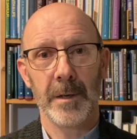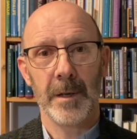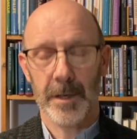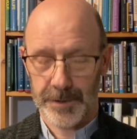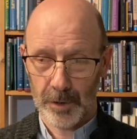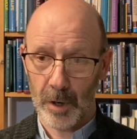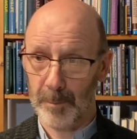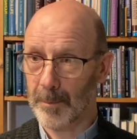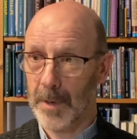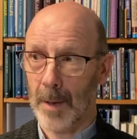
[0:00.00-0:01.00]
It's not,
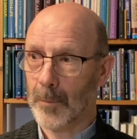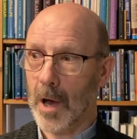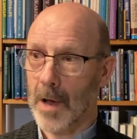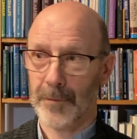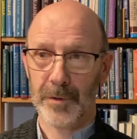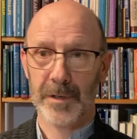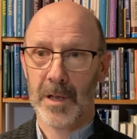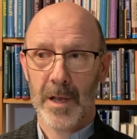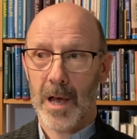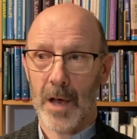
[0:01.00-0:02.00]
I'm not having,
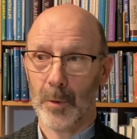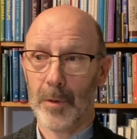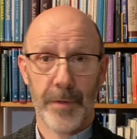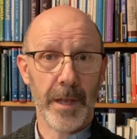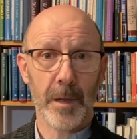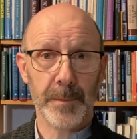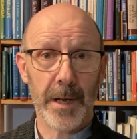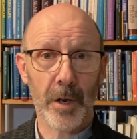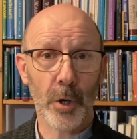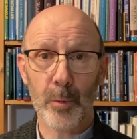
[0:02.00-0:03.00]
I don't think I'm
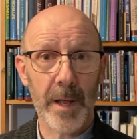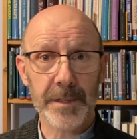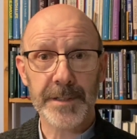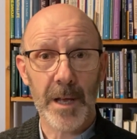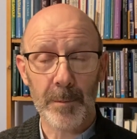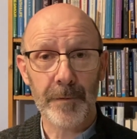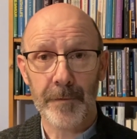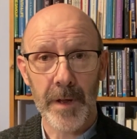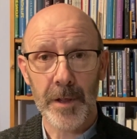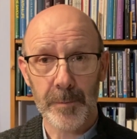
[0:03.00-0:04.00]
taking a great step of
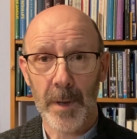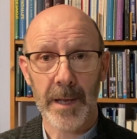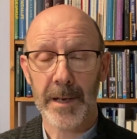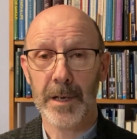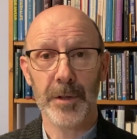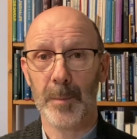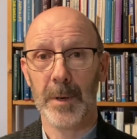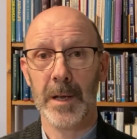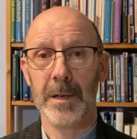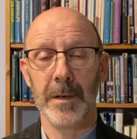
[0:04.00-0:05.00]
faith by getting in the
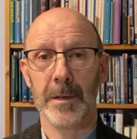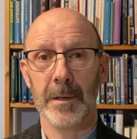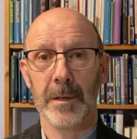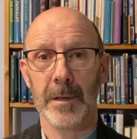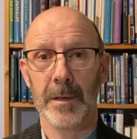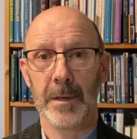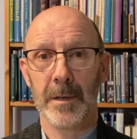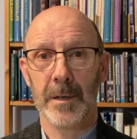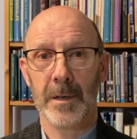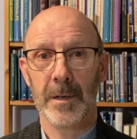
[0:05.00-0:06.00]
plane.
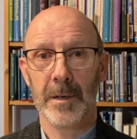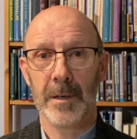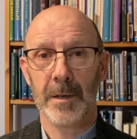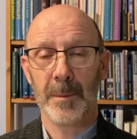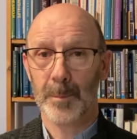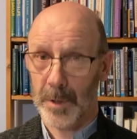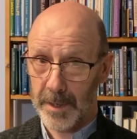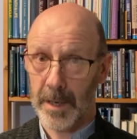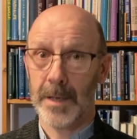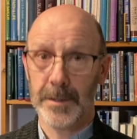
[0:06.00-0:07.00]
But it
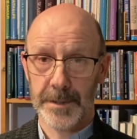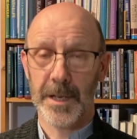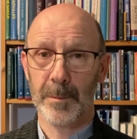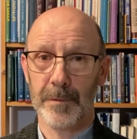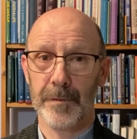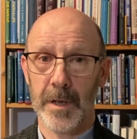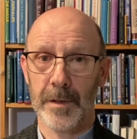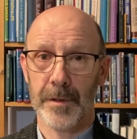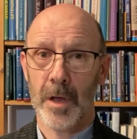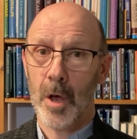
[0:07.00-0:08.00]
is a step of
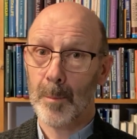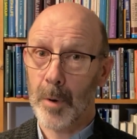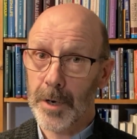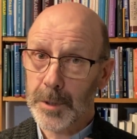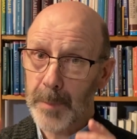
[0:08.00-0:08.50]
faith. But it's